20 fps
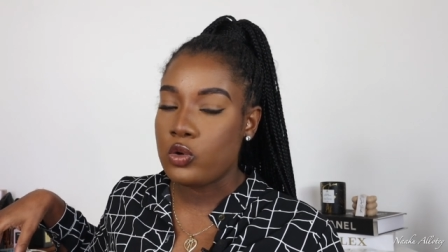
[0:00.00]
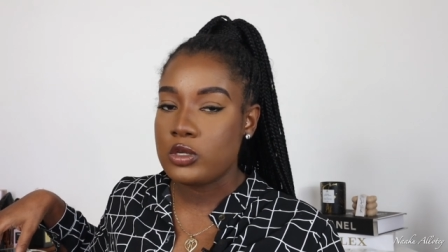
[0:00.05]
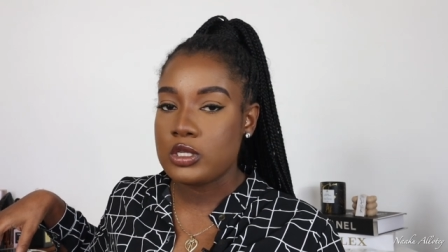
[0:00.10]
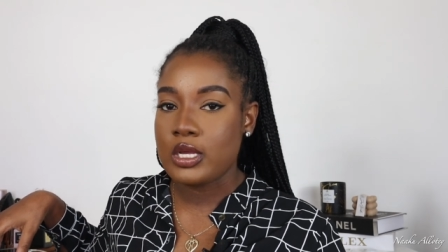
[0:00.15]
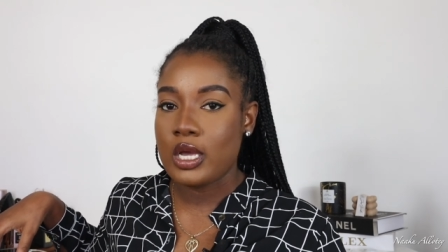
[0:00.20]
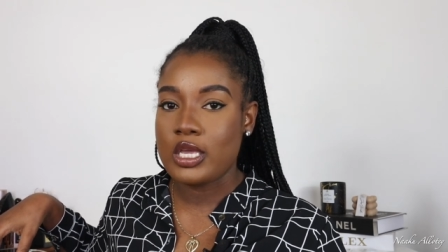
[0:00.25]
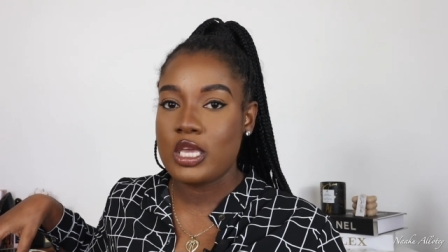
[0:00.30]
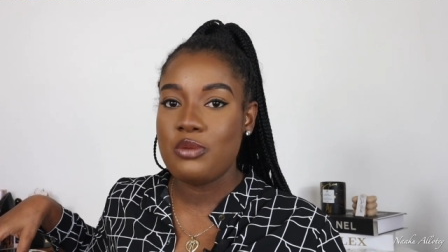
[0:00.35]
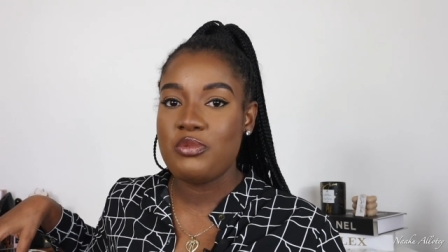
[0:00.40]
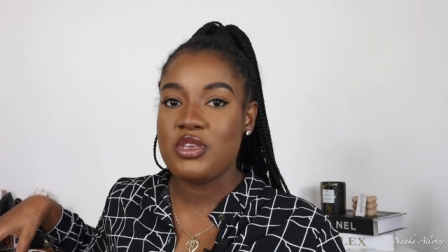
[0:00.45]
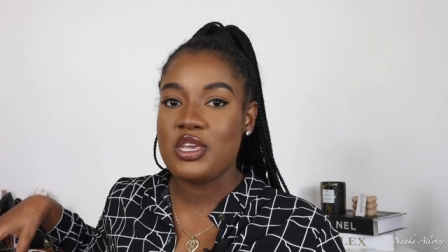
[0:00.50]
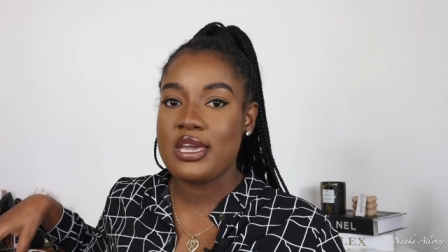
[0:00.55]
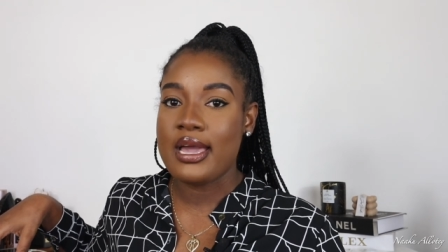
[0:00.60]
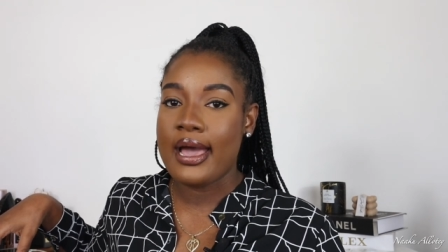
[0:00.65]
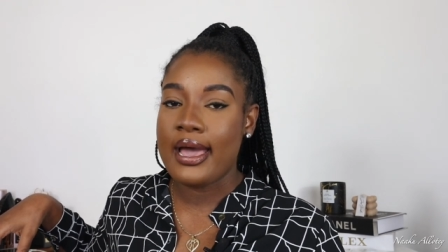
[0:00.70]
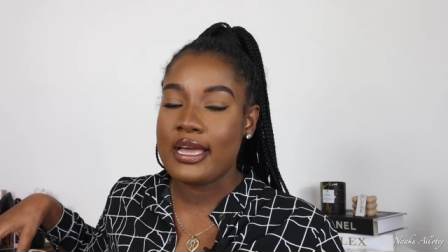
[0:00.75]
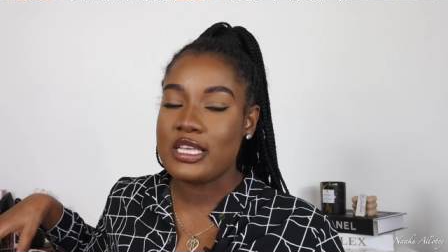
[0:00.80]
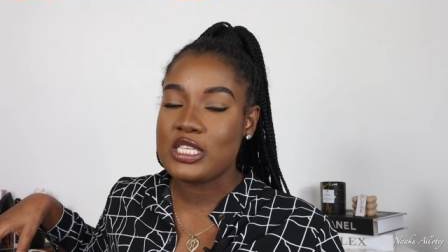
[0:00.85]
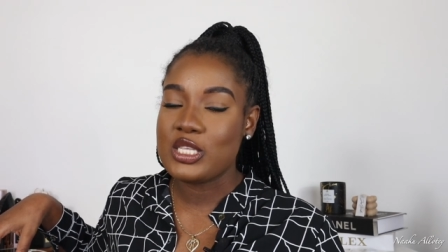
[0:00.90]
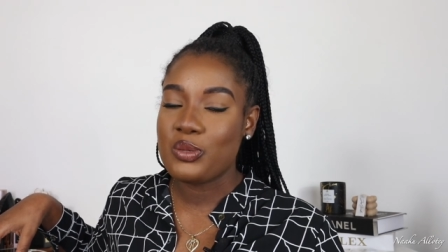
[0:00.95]
So I'll keep you
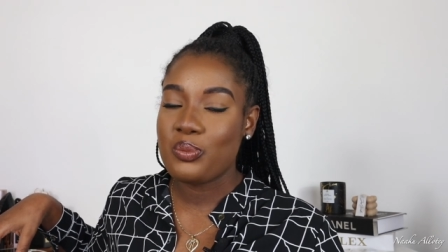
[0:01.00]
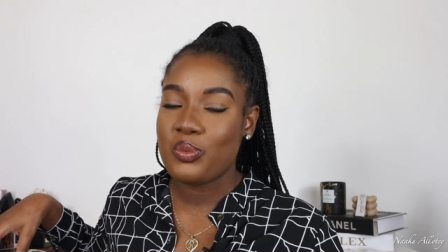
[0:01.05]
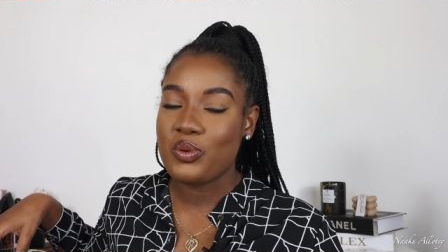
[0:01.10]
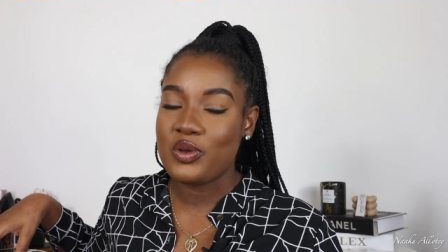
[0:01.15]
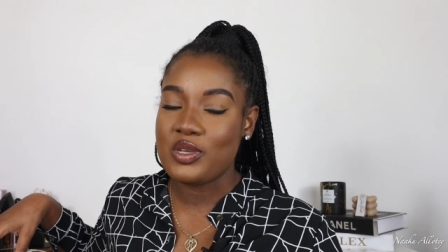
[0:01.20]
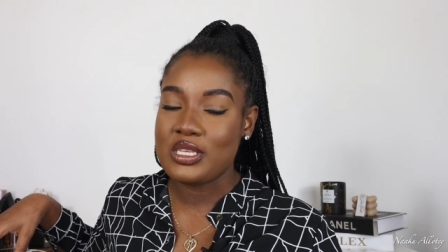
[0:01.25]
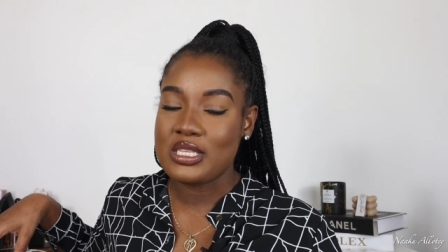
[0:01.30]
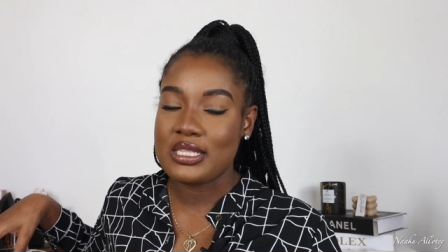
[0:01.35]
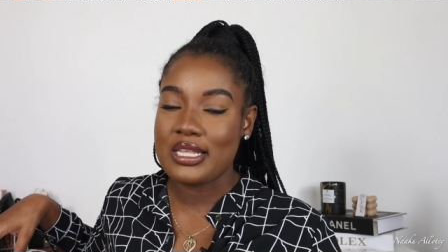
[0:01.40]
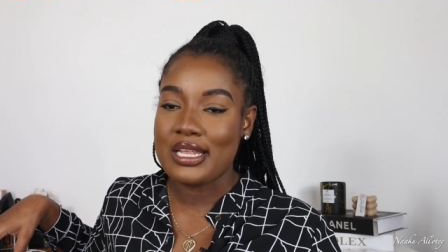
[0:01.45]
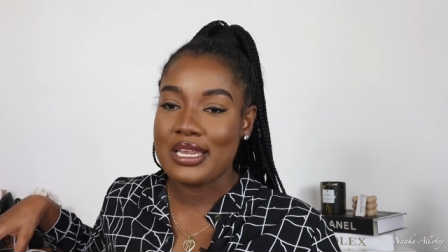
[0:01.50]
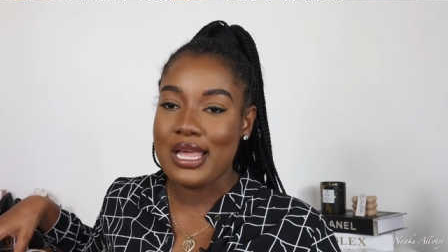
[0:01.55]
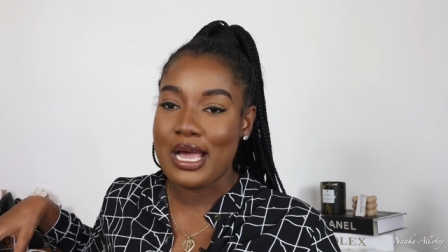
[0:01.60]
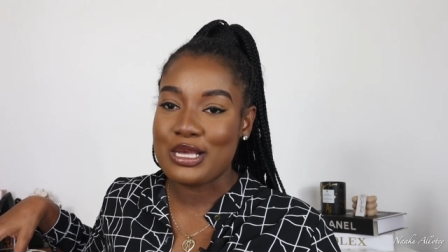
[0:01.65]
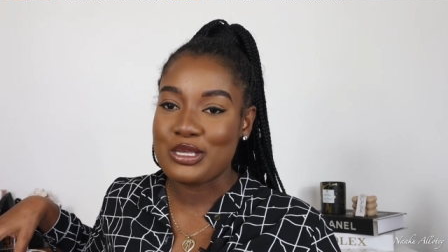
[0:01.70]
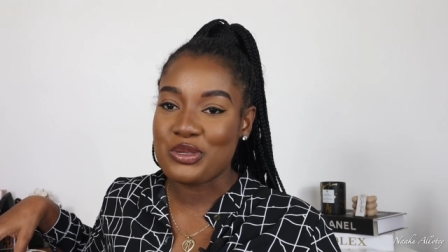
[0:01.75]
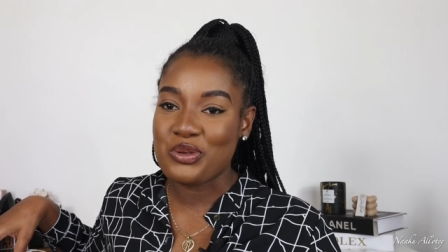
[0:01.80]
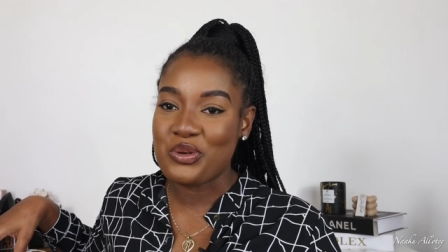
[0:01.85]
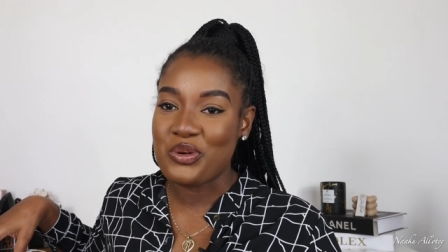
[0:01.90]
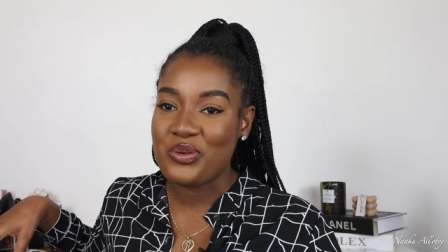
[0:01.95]
guys posted
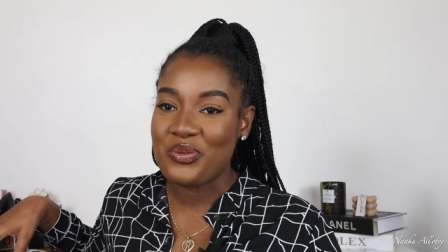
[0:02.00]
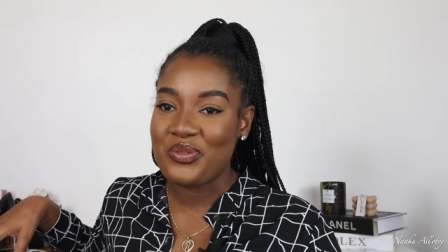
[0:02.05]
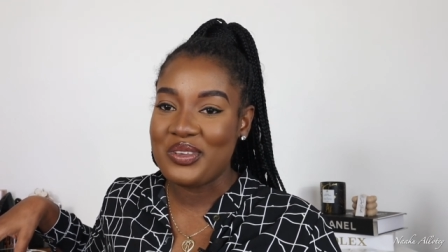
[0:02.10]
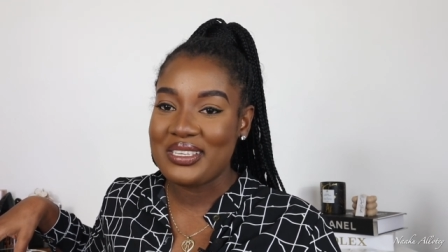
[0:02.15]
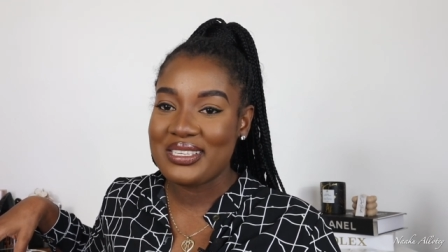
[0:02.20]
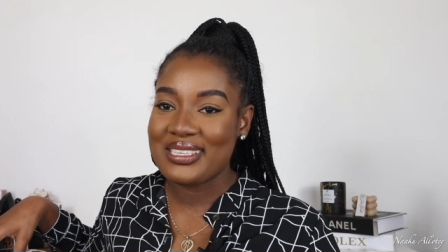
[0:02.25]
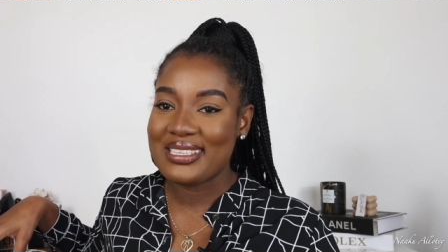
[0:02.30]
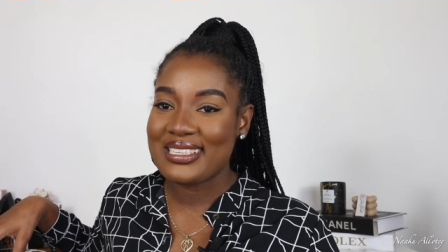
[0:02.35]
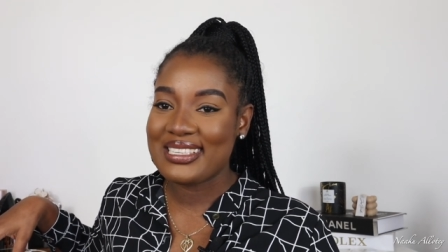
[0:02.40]
as always.